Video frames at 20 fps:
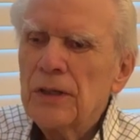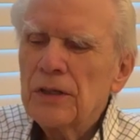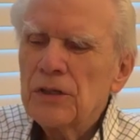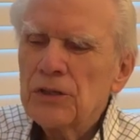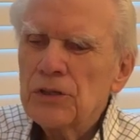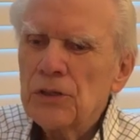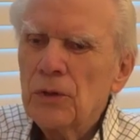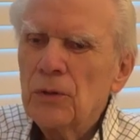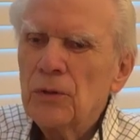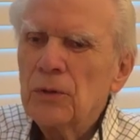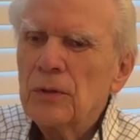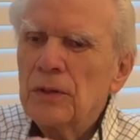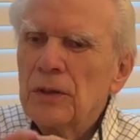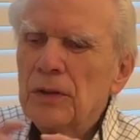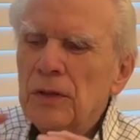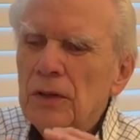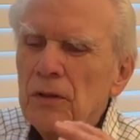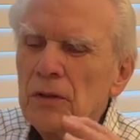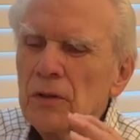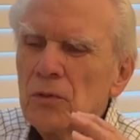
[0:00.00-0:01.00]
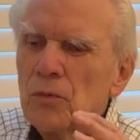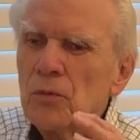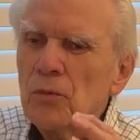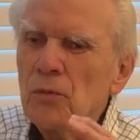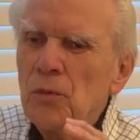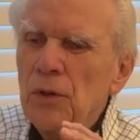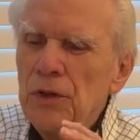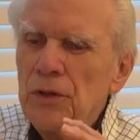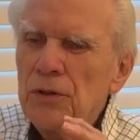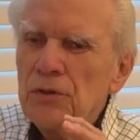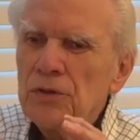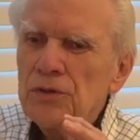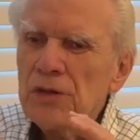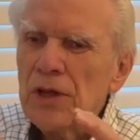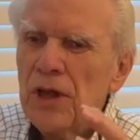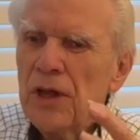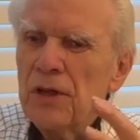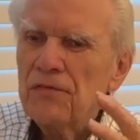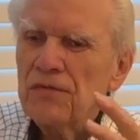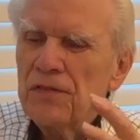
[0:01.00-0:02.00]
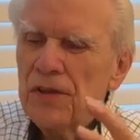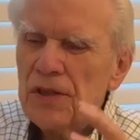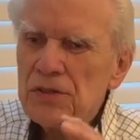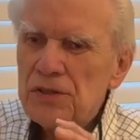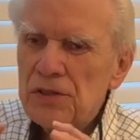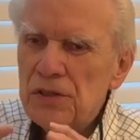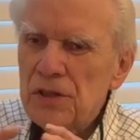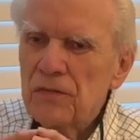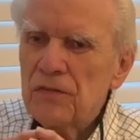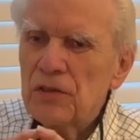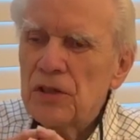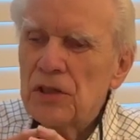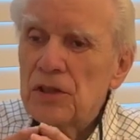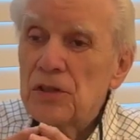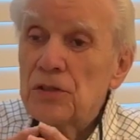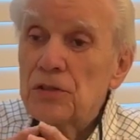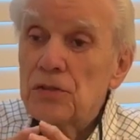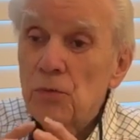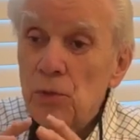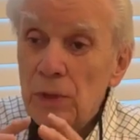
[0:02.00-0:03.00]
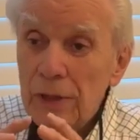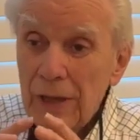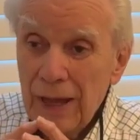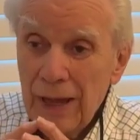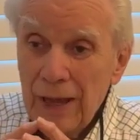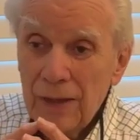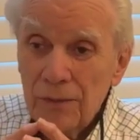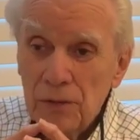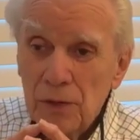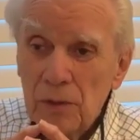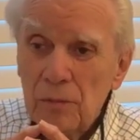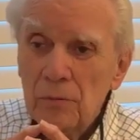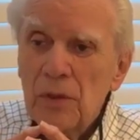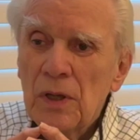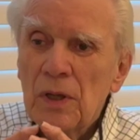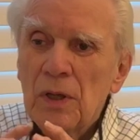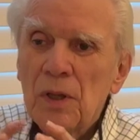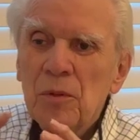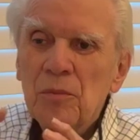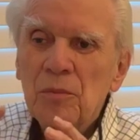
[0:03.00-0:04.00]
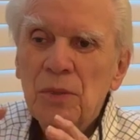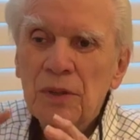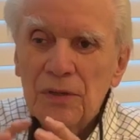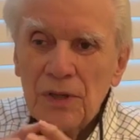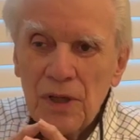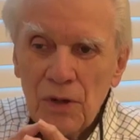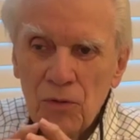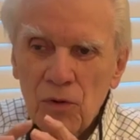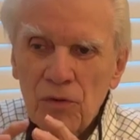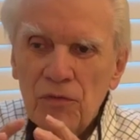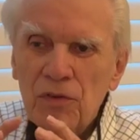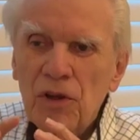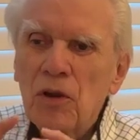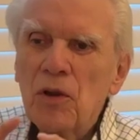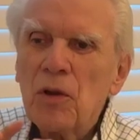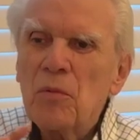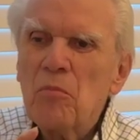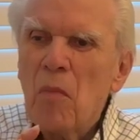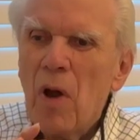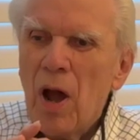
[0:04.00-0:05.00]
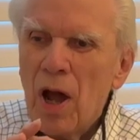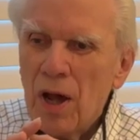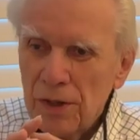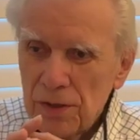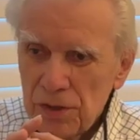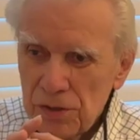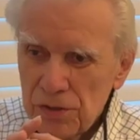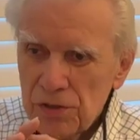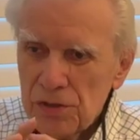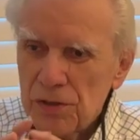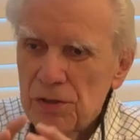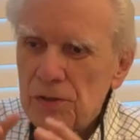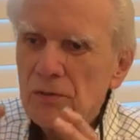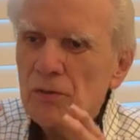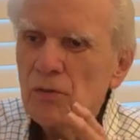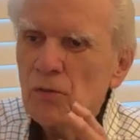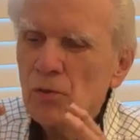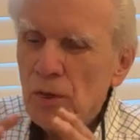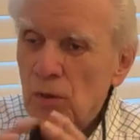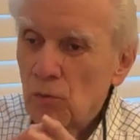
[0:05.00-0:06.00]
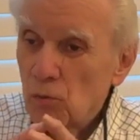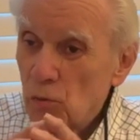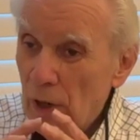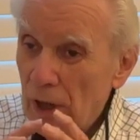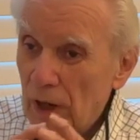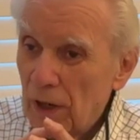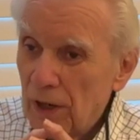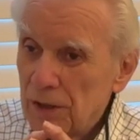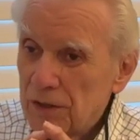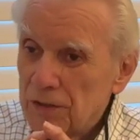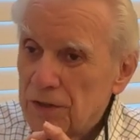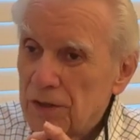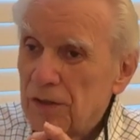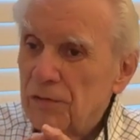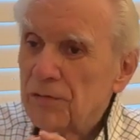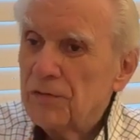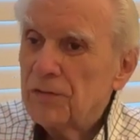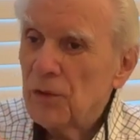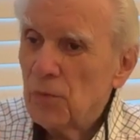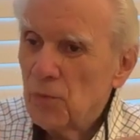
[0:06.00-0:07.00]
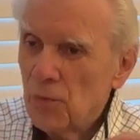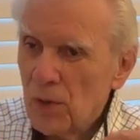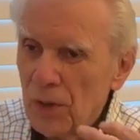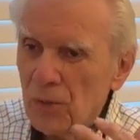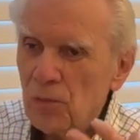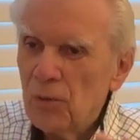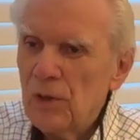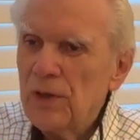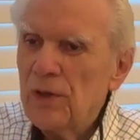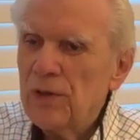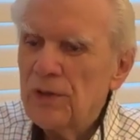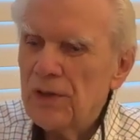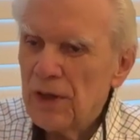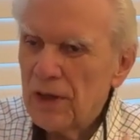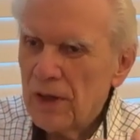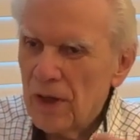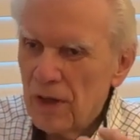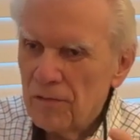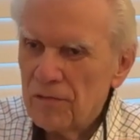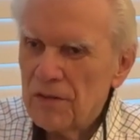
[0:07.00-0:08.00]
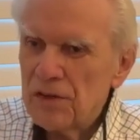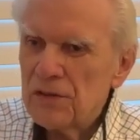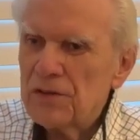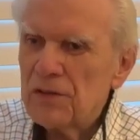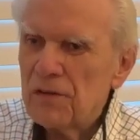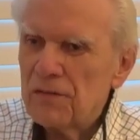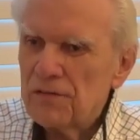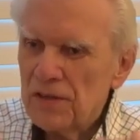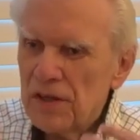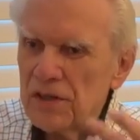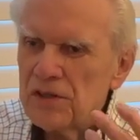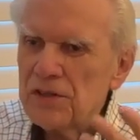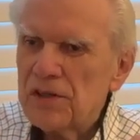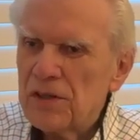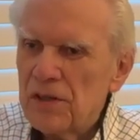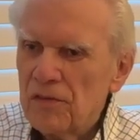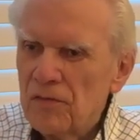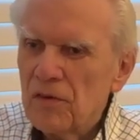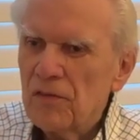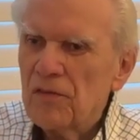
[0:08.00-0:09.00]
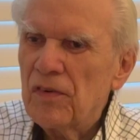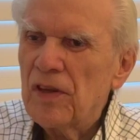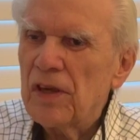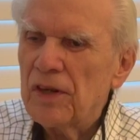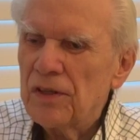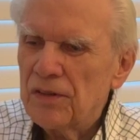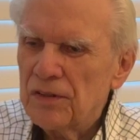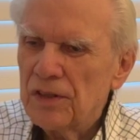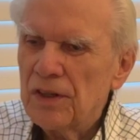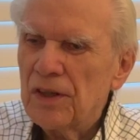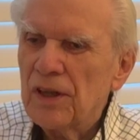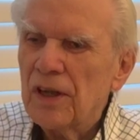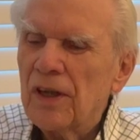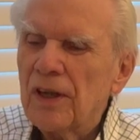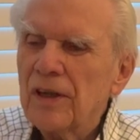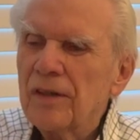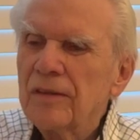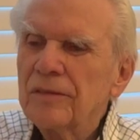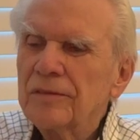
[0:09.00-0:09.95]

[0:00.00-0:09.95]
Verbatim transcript: So when you say festivities, we had them, but they were very modest mm-hmm. relative to what we'd think of as a festive event today.